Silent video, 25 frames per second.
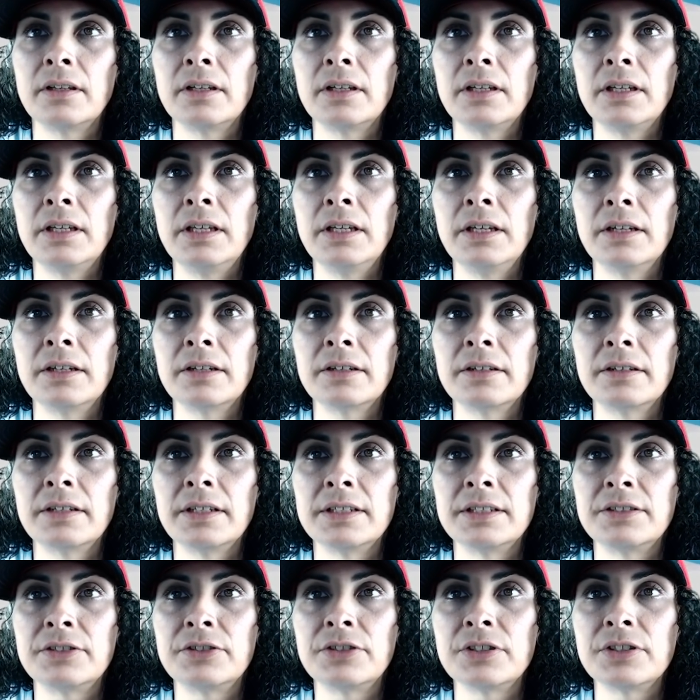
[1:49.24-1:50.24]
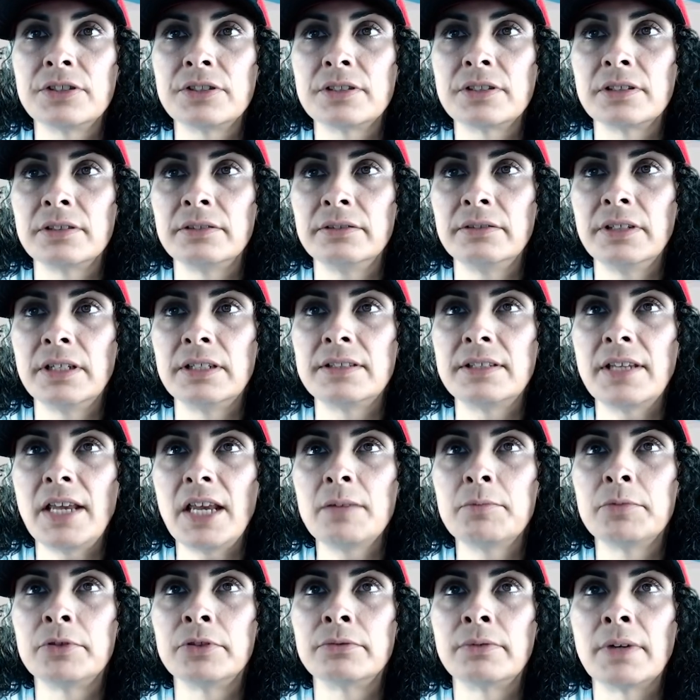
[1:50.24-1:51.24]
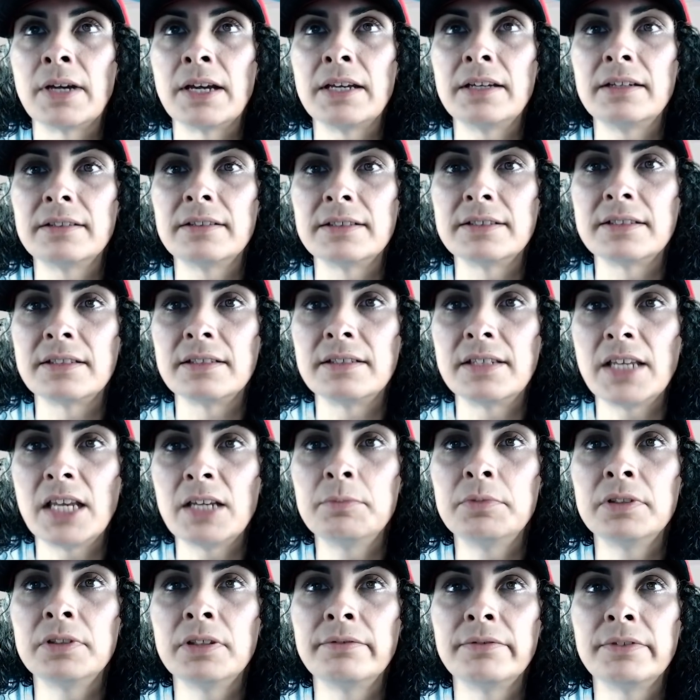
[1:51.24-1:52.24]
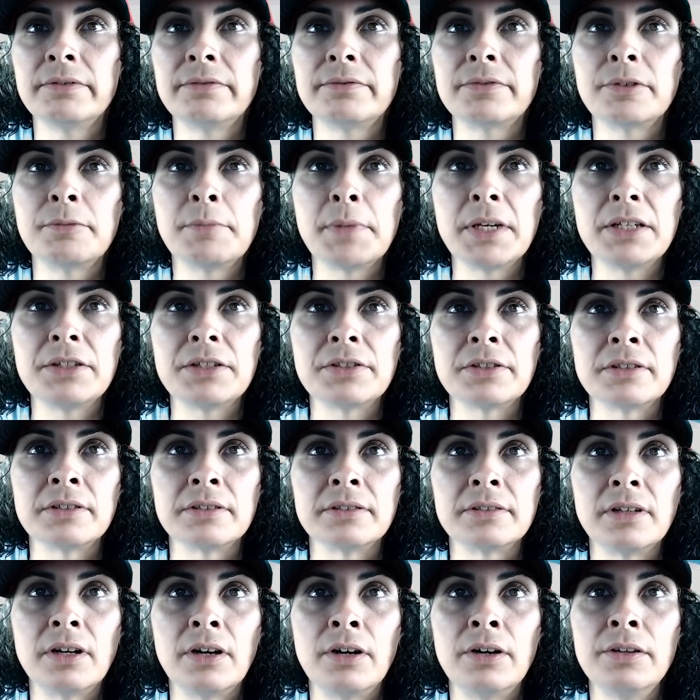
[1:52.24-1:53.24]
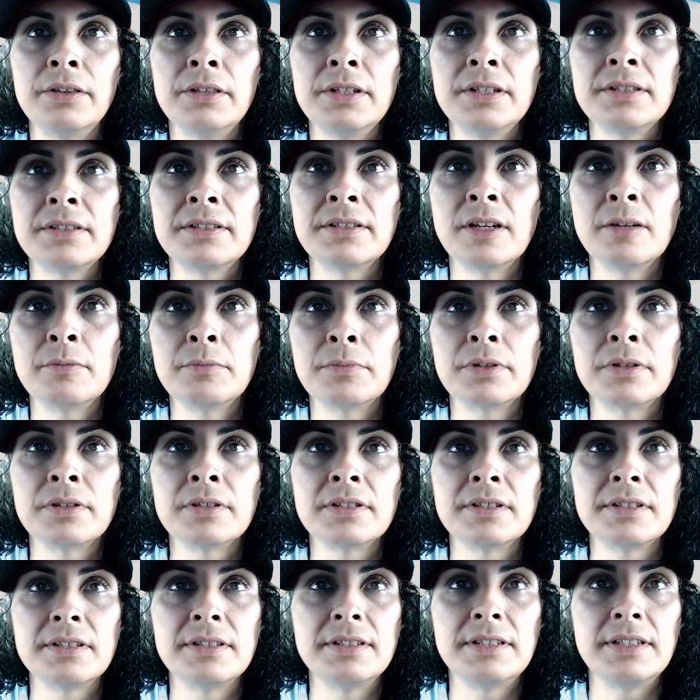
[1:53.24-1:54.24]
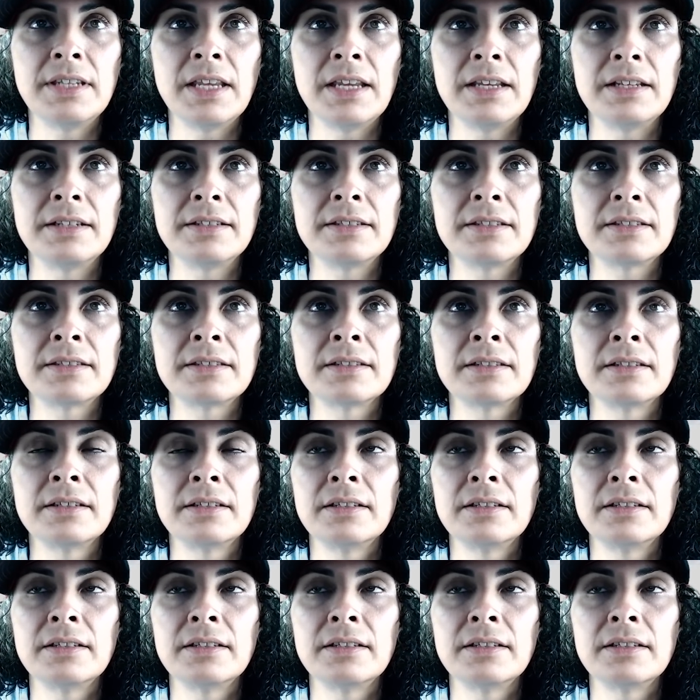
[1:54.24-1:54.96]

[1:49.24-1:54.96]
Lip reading: Here it's just a table, right? It's a table of information. All these numbers, dates,